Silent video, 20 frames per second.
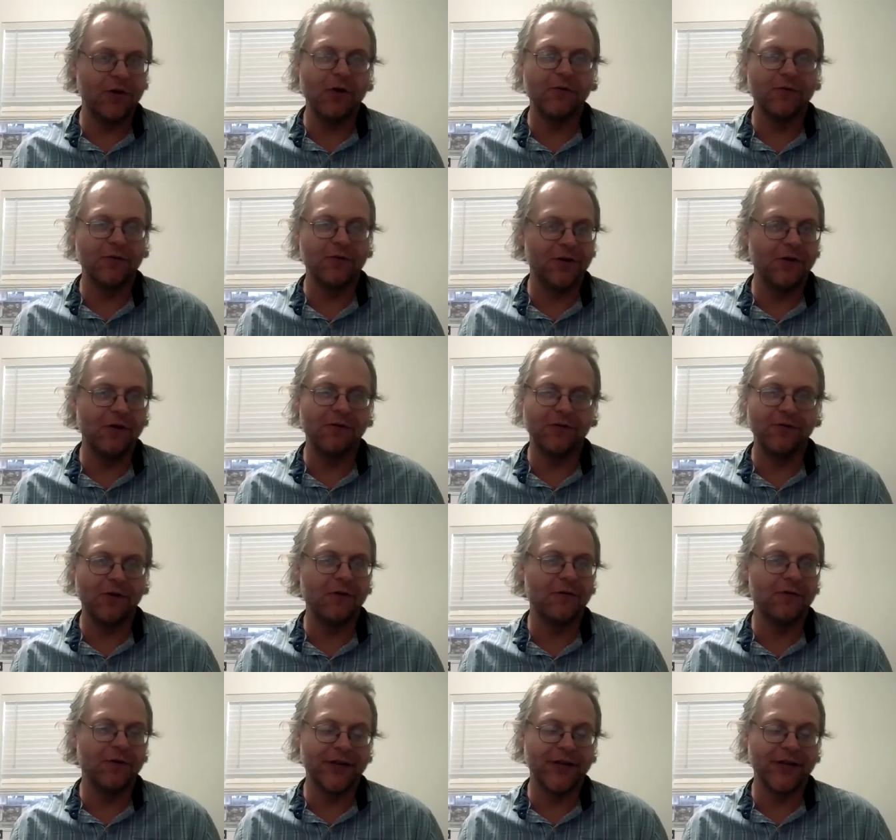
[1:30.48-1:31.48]
and over and over and
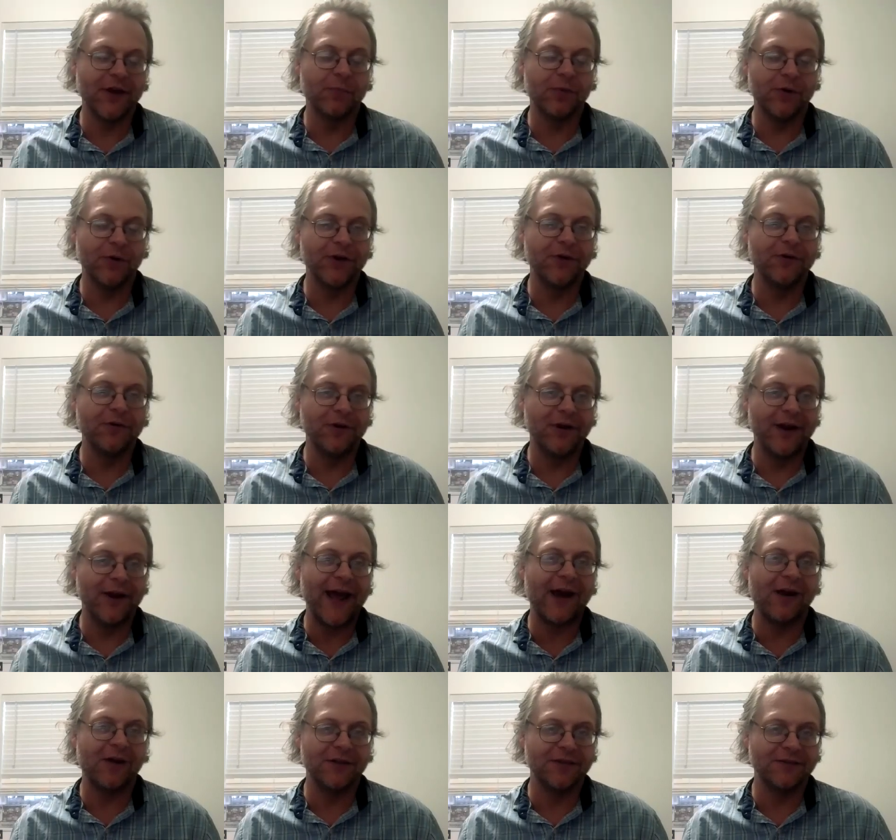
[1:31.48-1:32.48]
over. You get pretty good
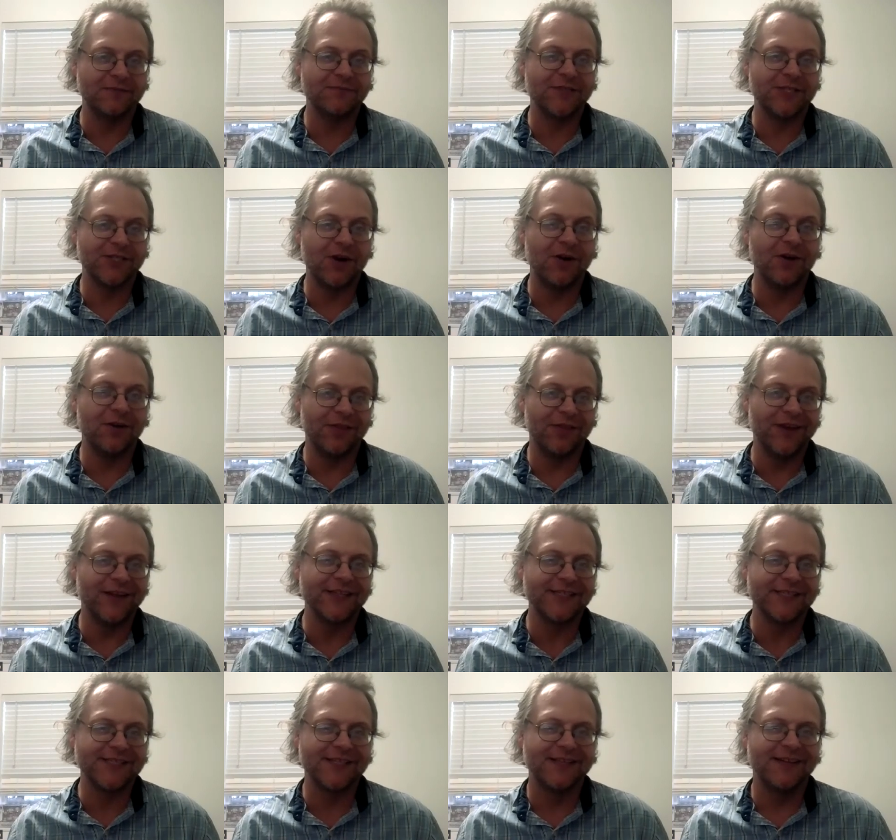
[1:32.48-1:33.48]
at how to start
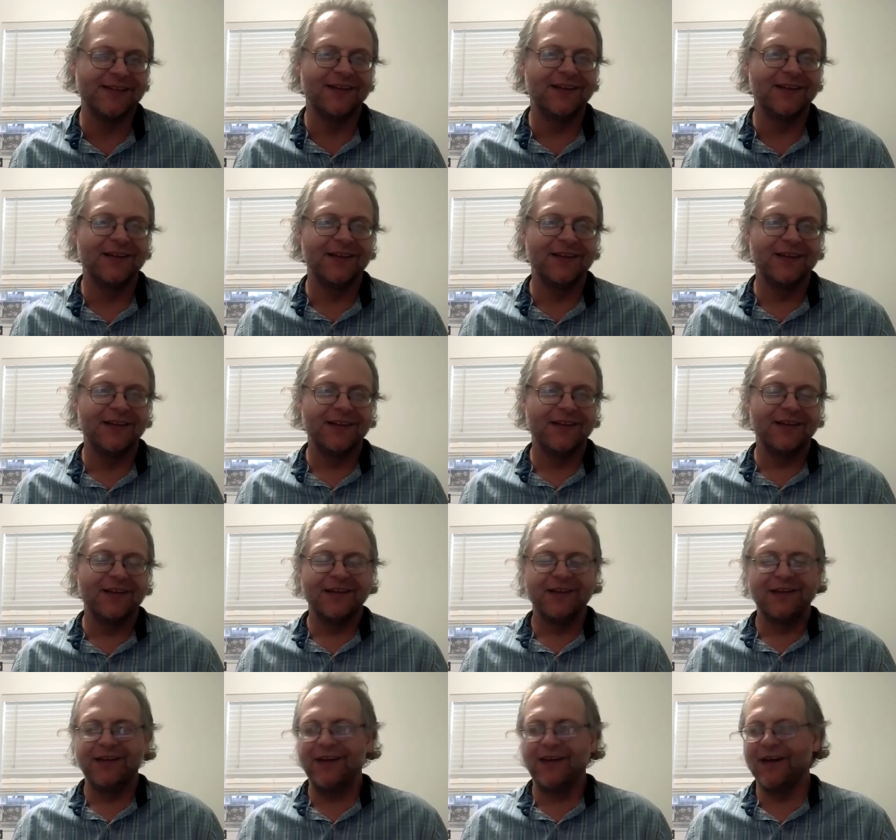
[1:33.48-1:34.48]
things.
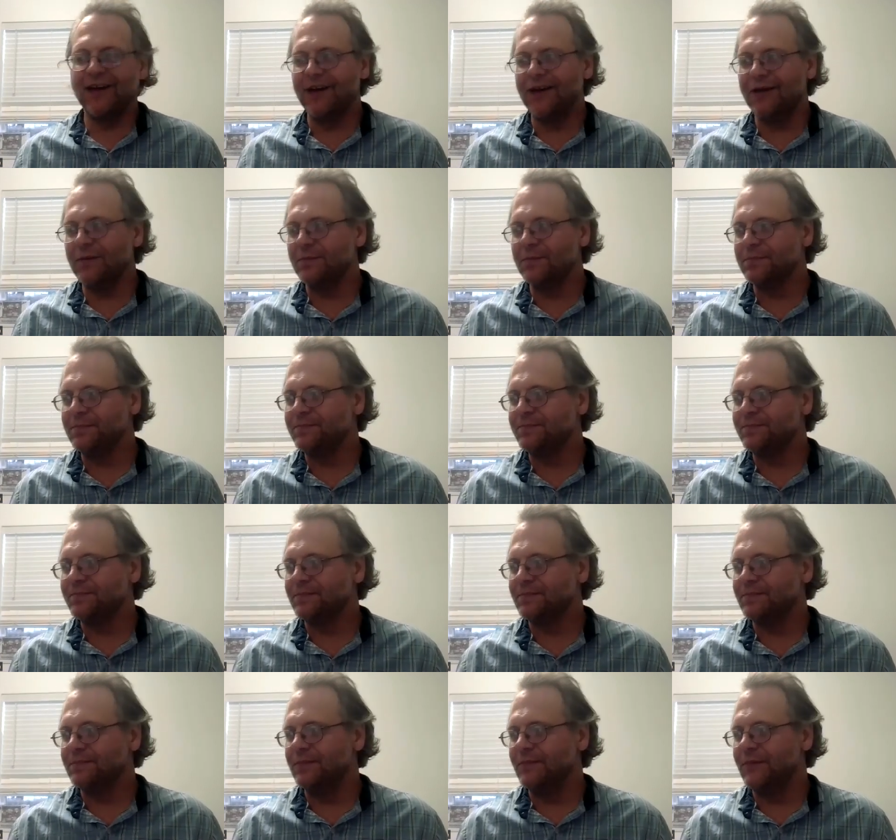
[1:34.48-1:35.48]
Um,
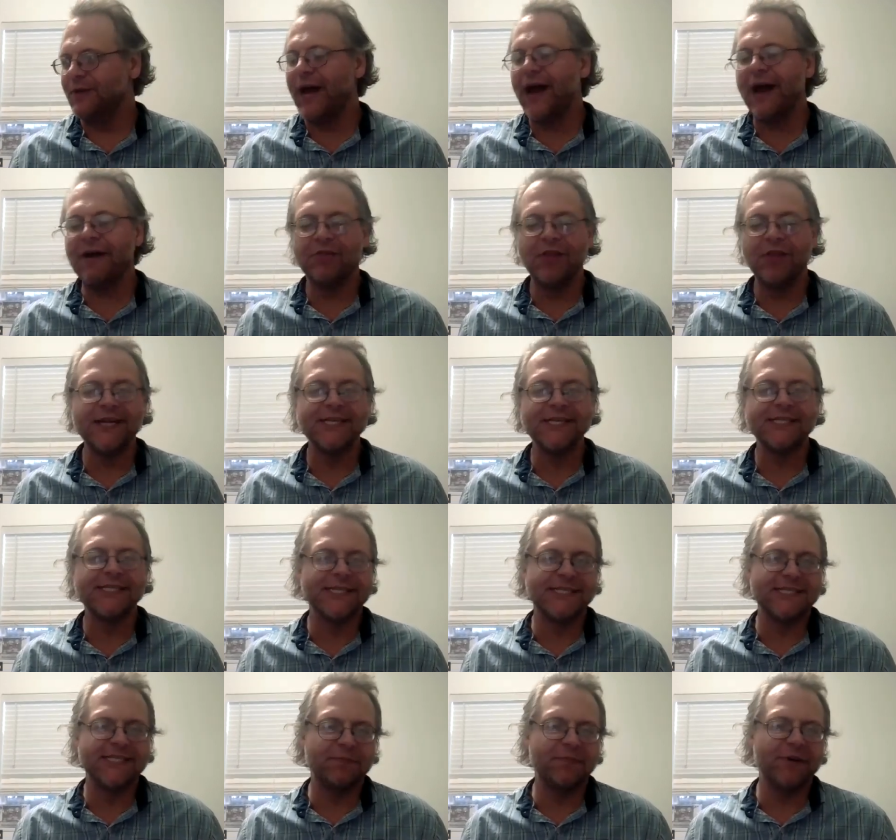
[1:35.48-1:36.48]
you have
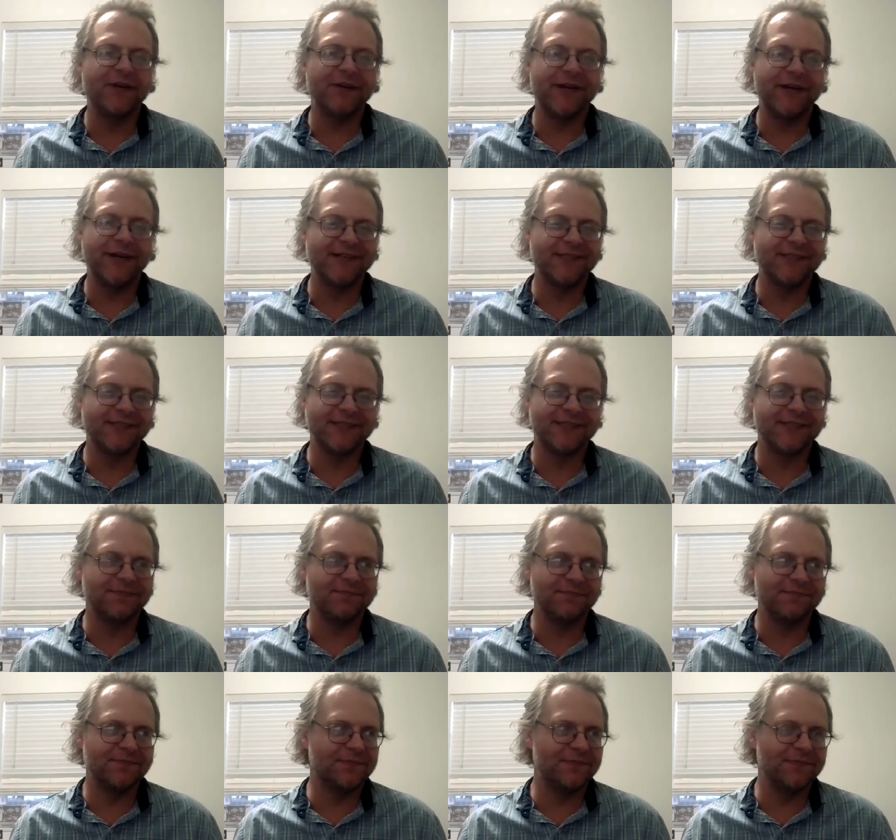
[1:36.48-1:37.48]
less
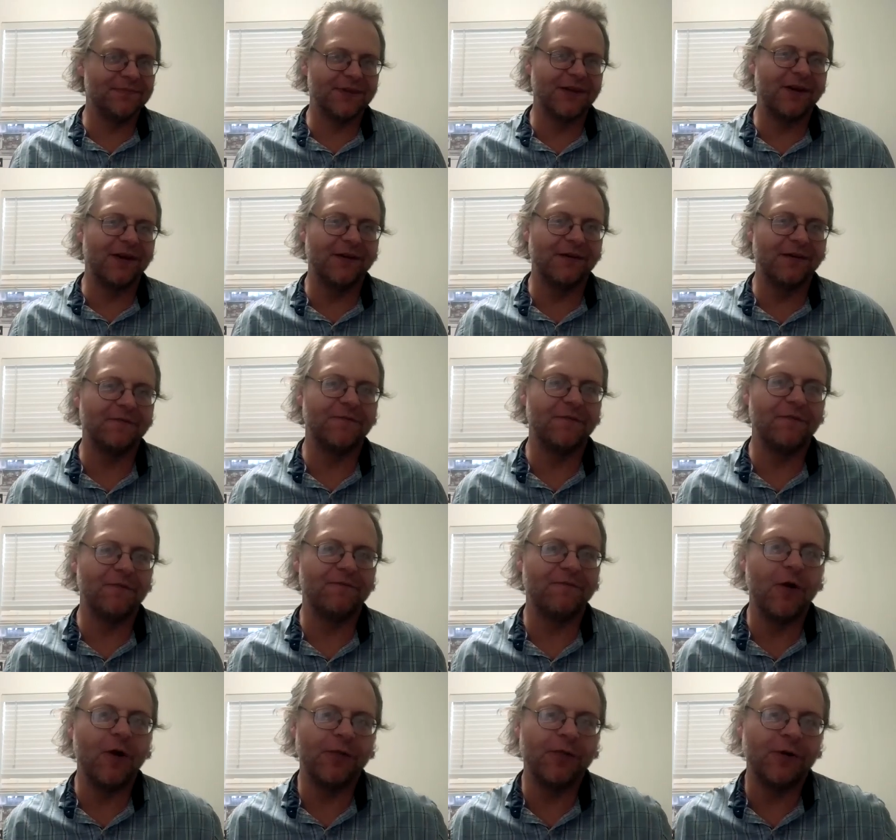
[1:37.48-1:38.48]
experience kind of
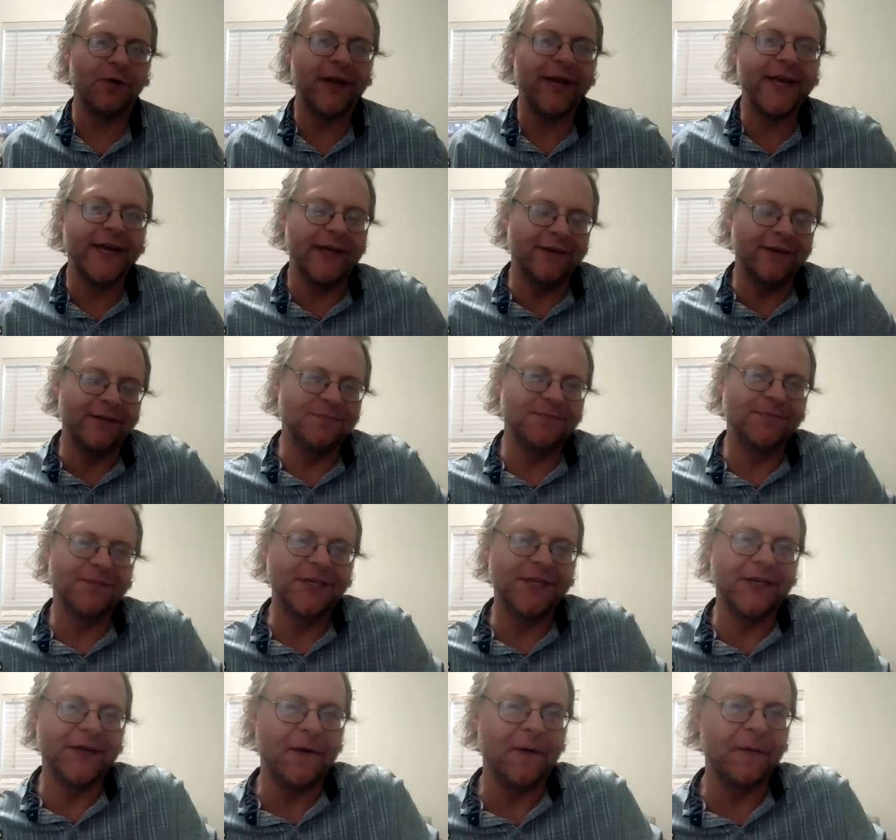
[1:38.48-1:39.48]
farther in,
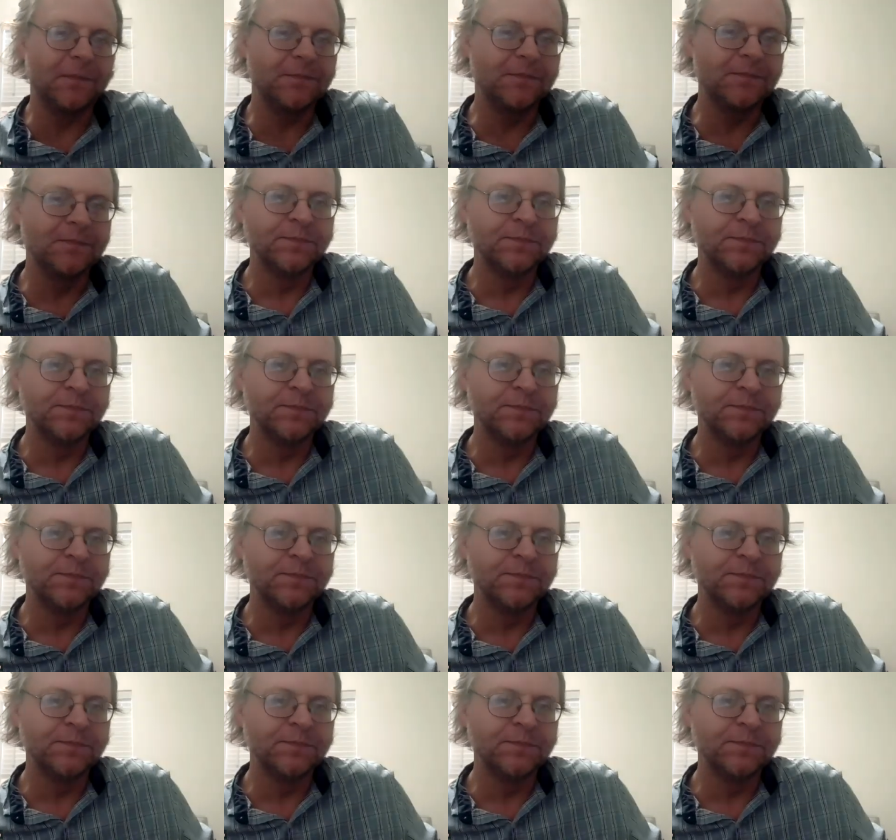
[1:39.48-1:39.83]
you know.